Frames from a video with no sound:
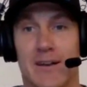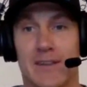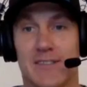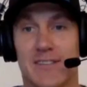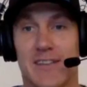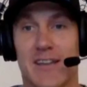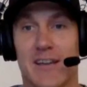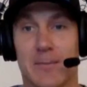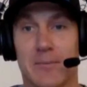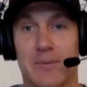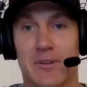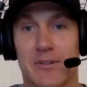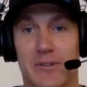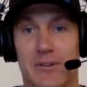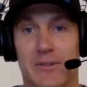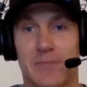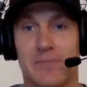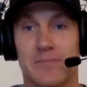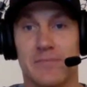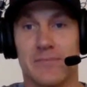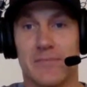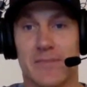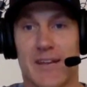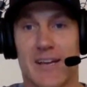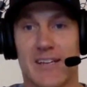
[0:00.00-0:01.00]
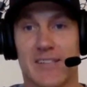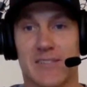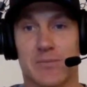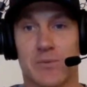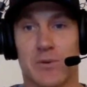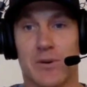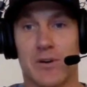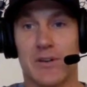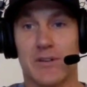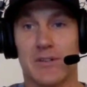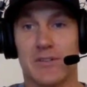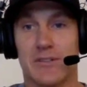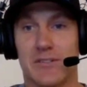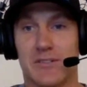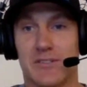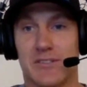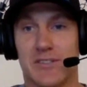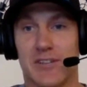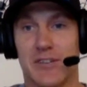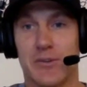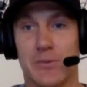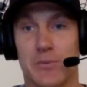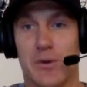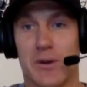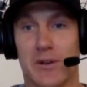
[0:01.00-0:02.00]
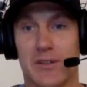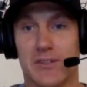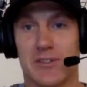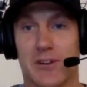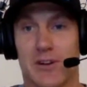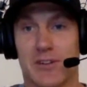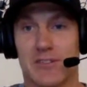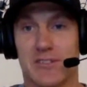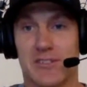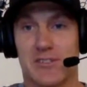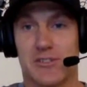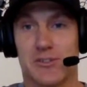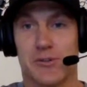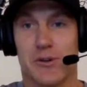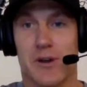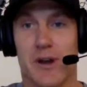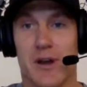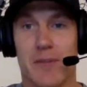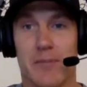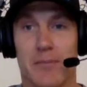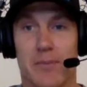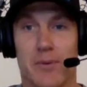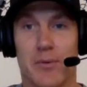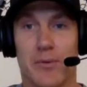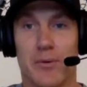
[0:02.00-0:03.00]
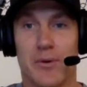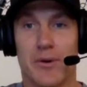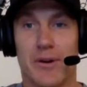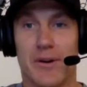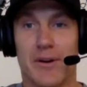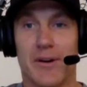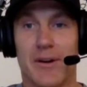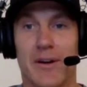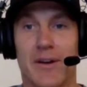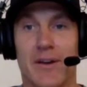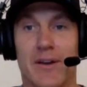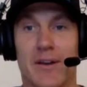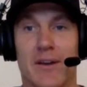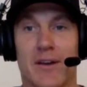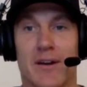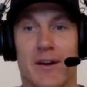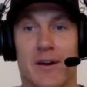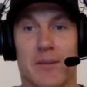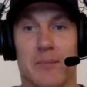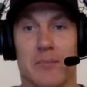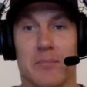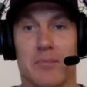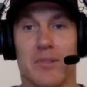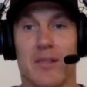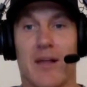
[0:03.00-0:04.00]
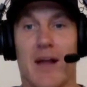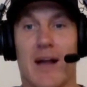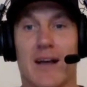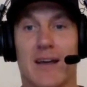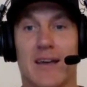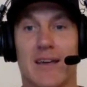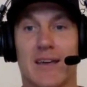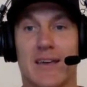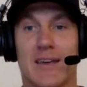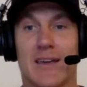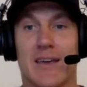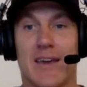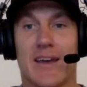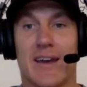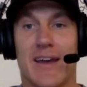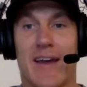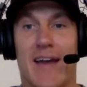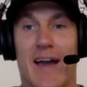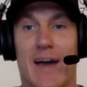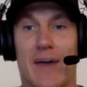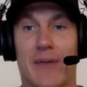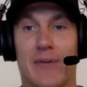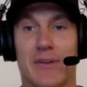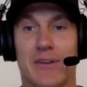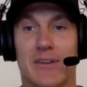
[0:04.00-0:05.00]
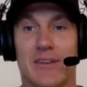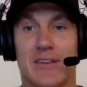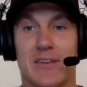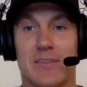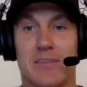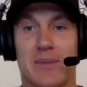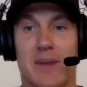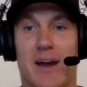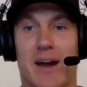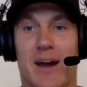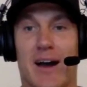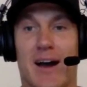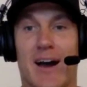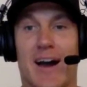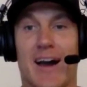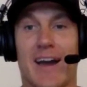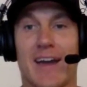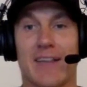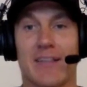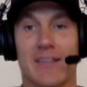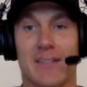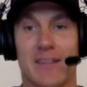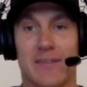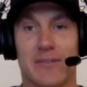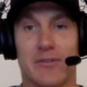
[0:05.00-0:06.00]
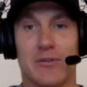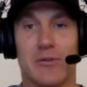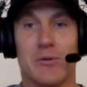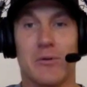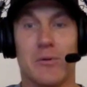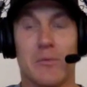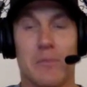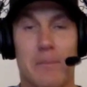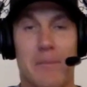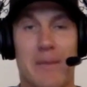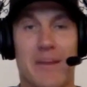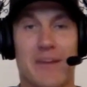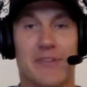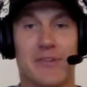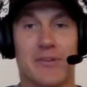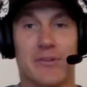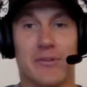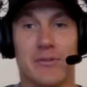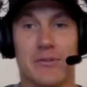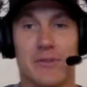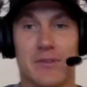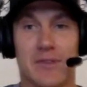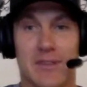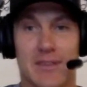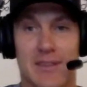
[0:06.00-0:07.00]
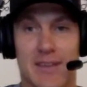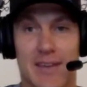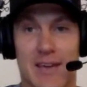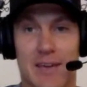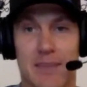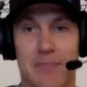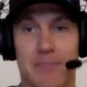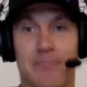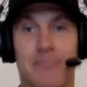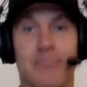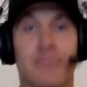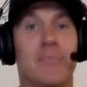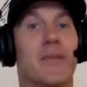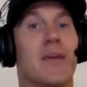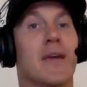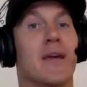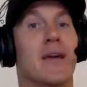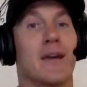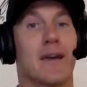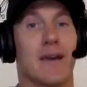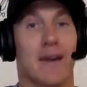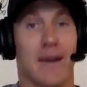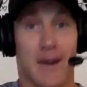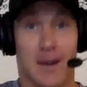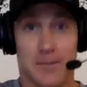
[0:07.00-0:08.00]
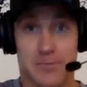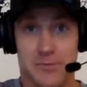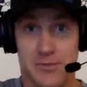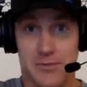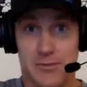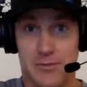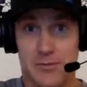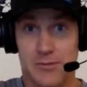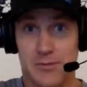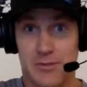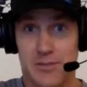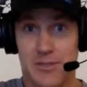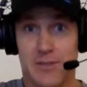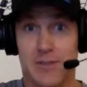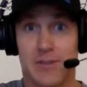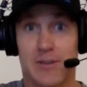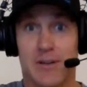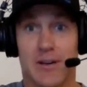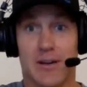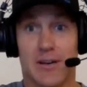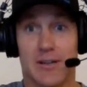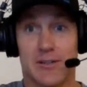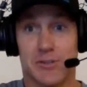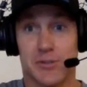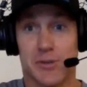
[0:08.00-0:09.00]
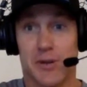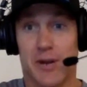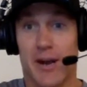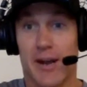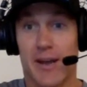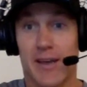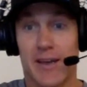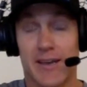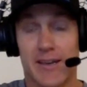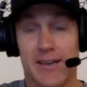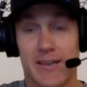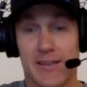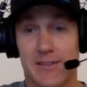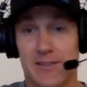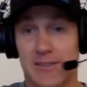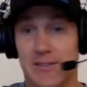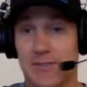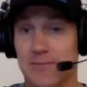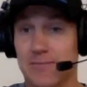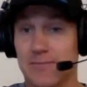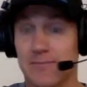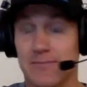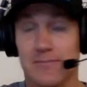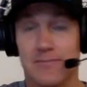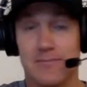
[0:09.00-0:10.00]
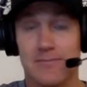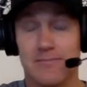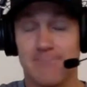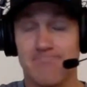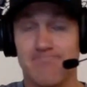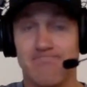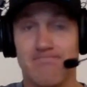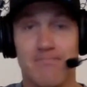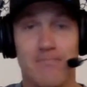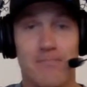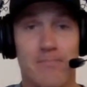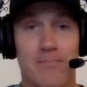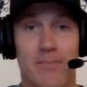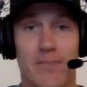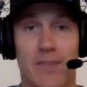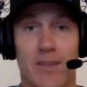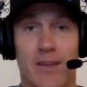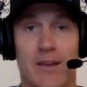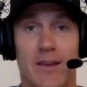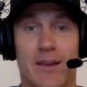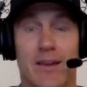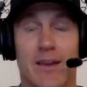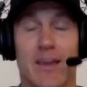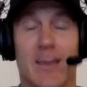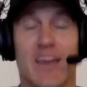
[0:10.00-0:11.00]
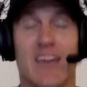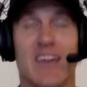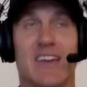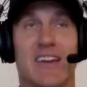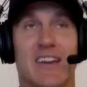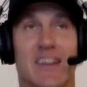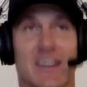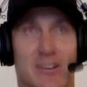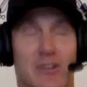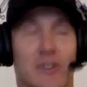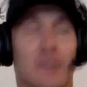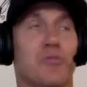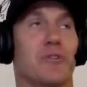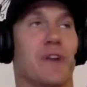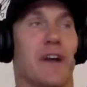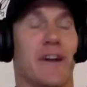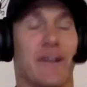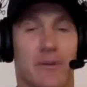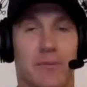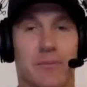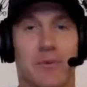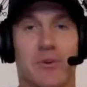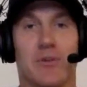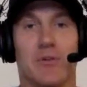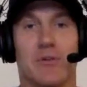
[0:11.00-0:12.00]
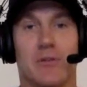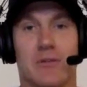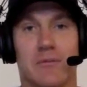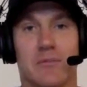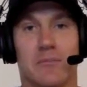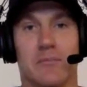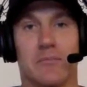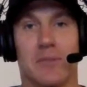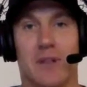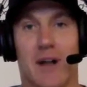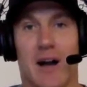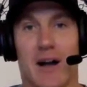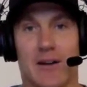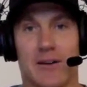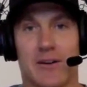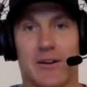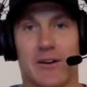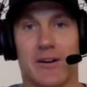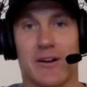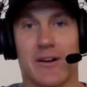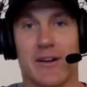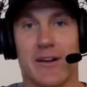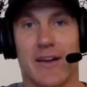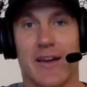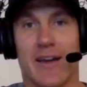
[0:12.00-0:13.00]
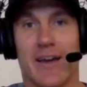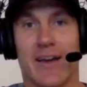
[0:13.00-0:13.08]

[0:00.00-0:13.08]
Zach Miller, last one. You said you want to talk to Try Bourne on blocking and how to keep a high level mental game. Absolutely. Try is an incredible blocker.